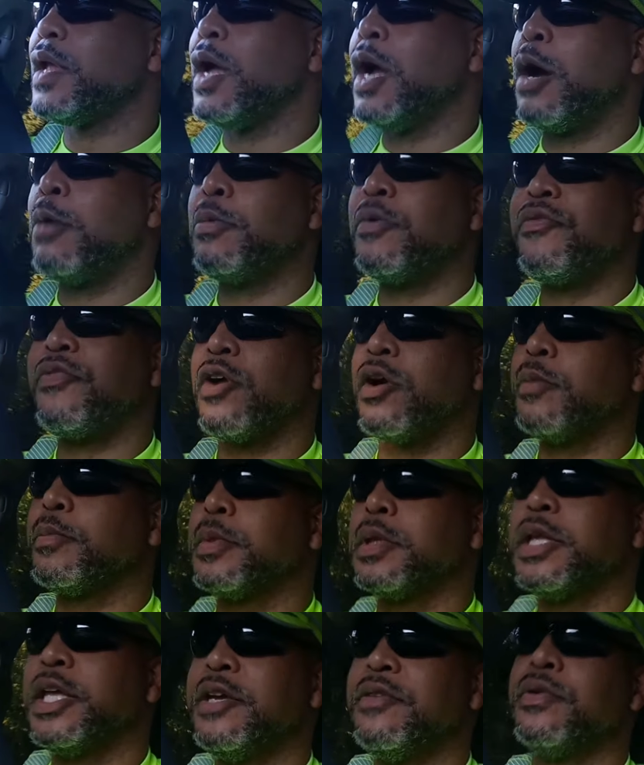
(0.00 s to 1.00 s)
I'm a firm
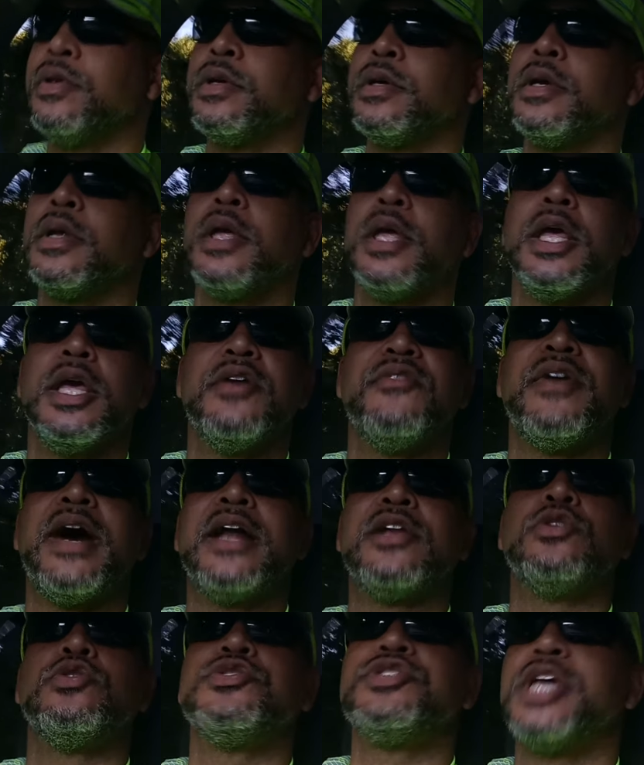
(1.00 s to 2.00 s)
believer. If
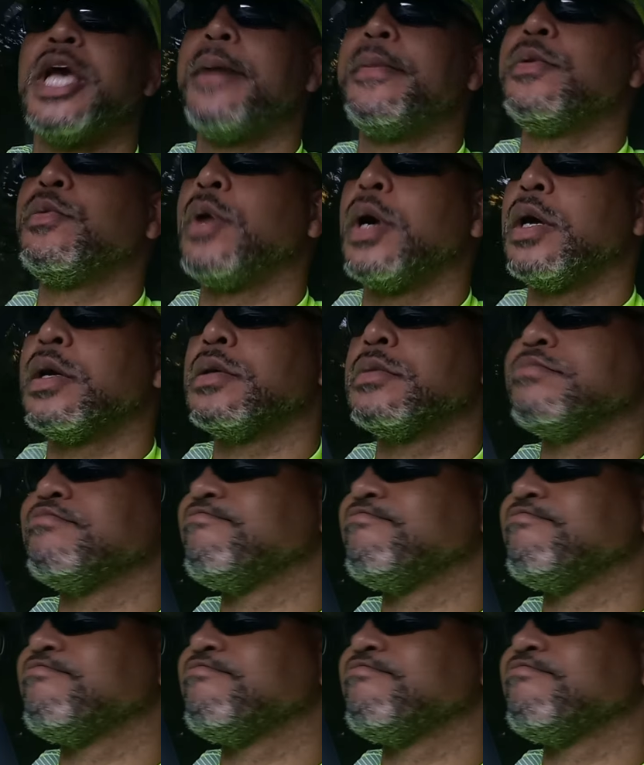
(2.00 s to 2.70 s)
I do shabby work,